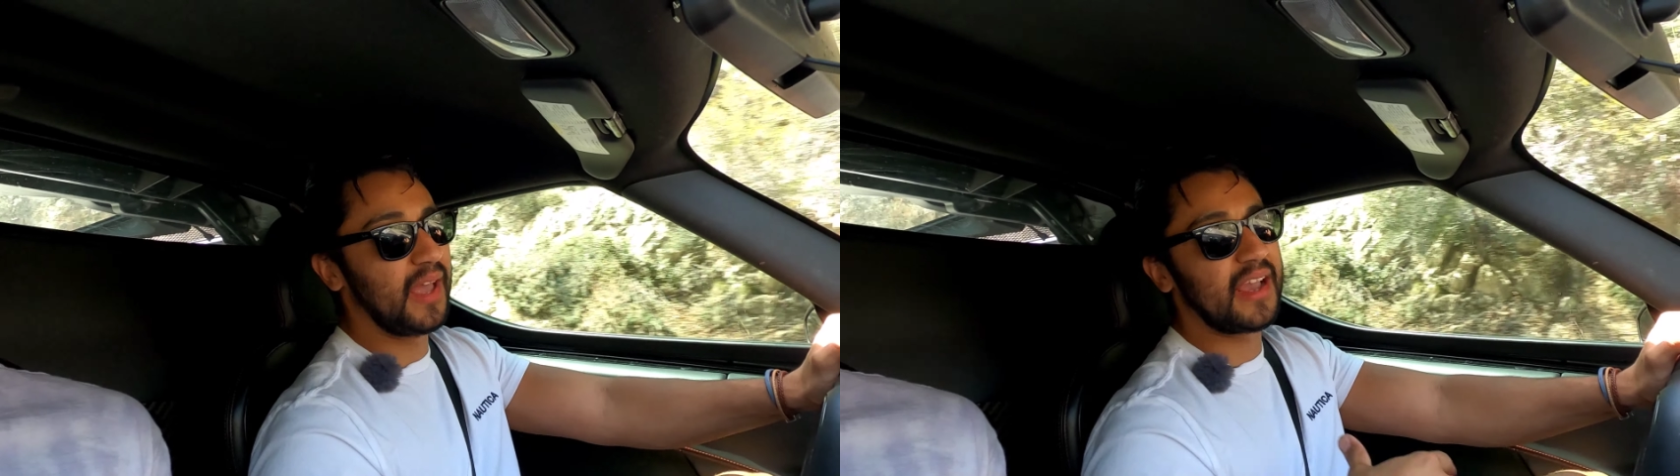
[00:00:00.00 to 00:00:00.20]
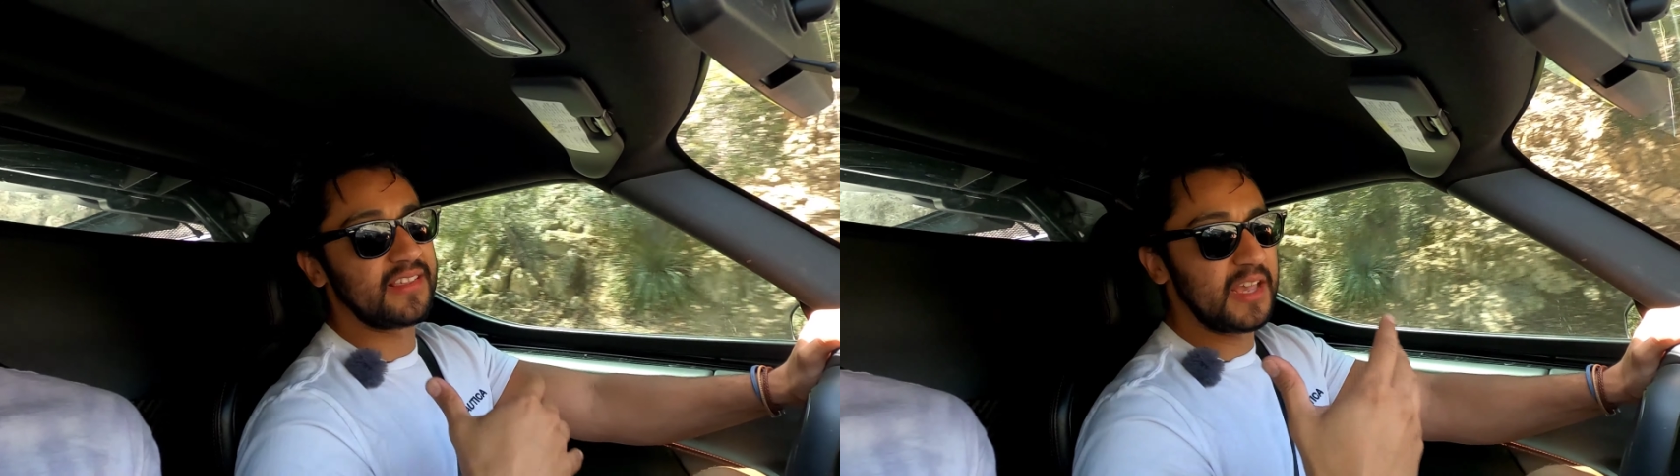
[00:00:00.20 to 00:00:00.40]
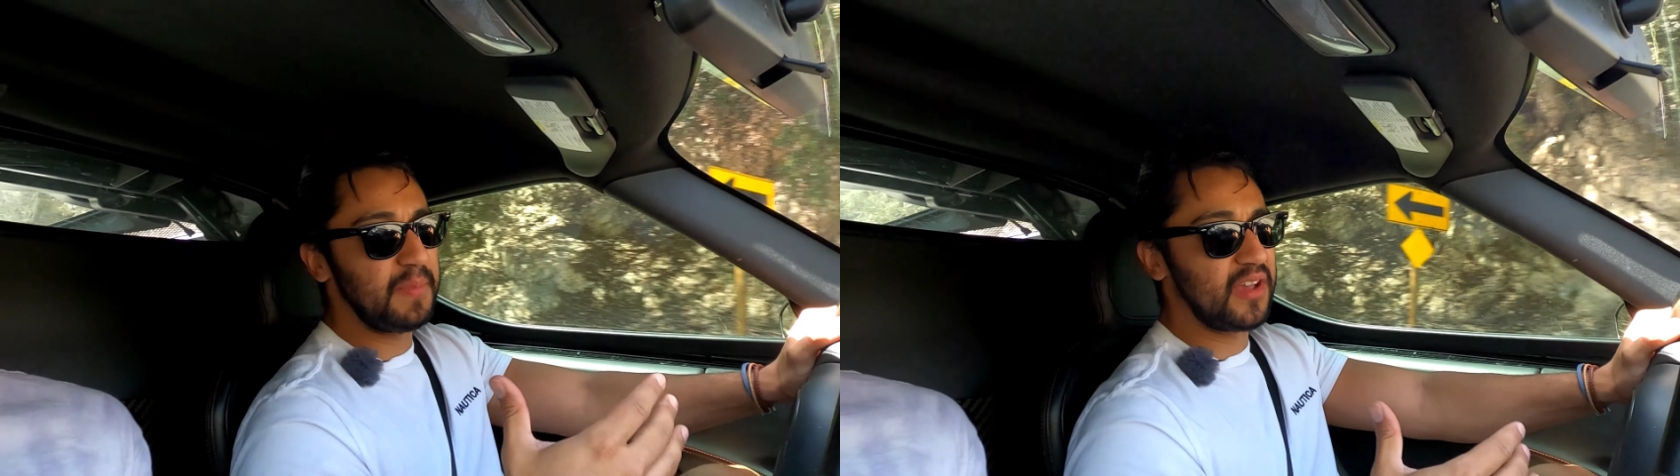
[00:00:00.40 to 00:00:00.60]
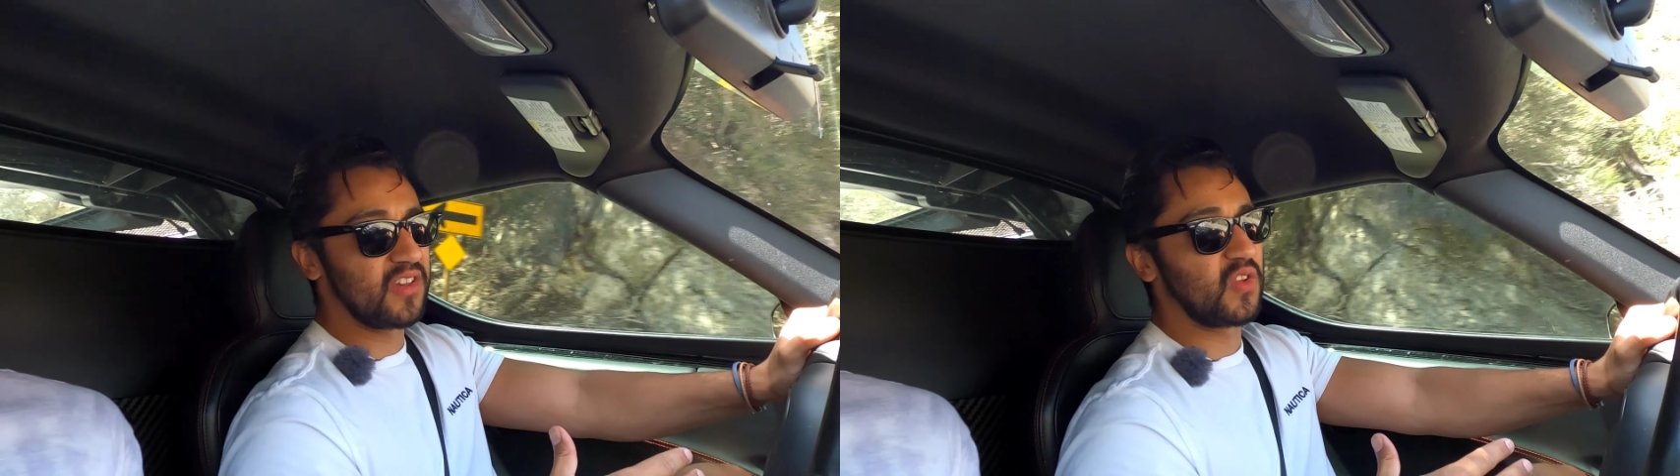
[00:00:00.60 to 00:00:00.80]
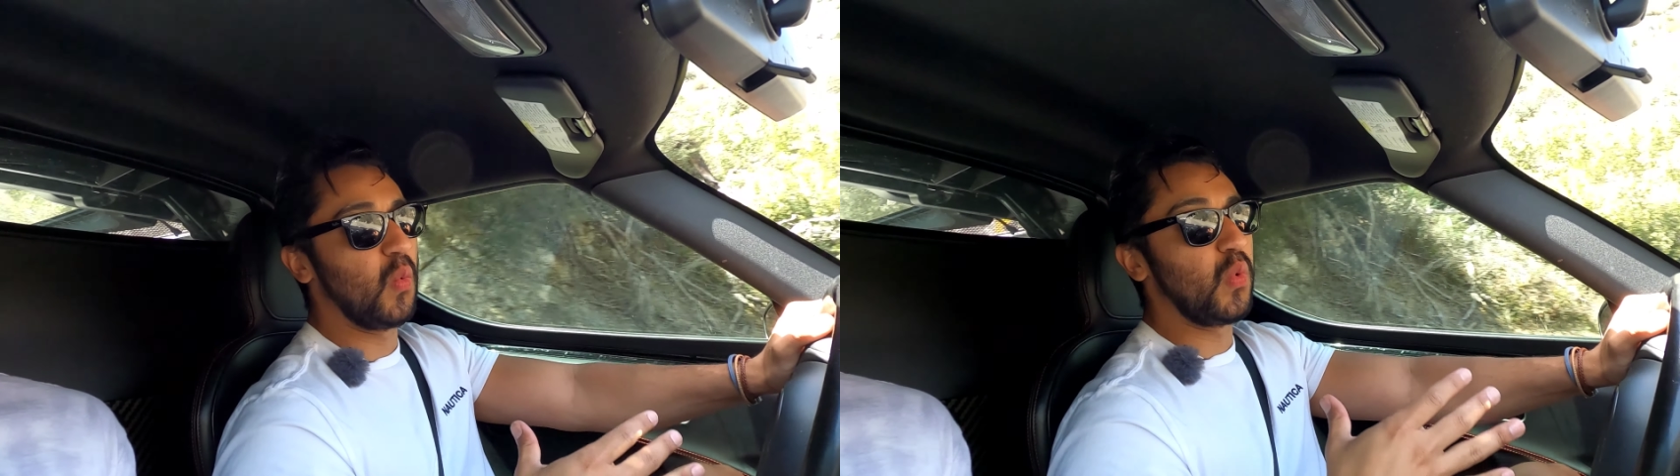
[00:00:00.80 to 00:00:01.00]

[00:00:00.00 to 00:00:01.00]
Like I said, because the